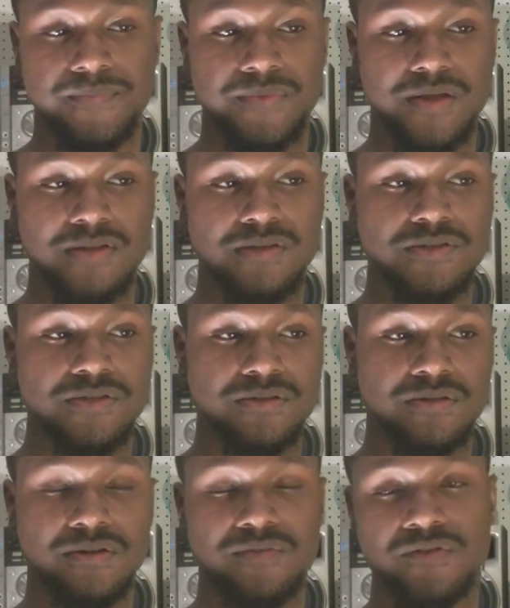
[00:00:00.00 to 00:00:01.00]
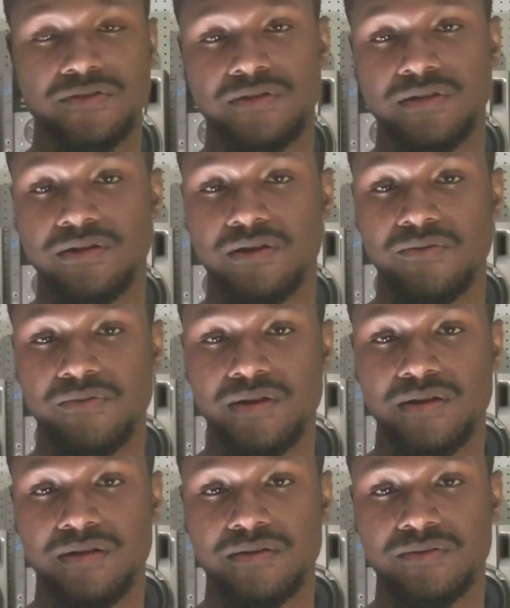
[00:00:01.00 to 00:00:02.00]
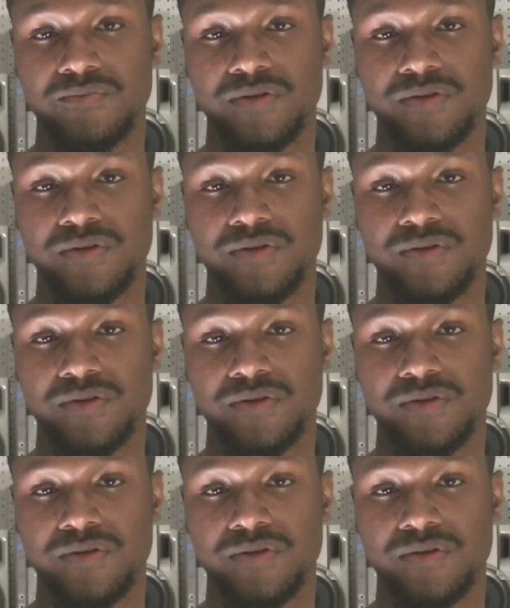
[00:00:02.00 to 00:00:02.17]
I think she's going to eventually end up winning it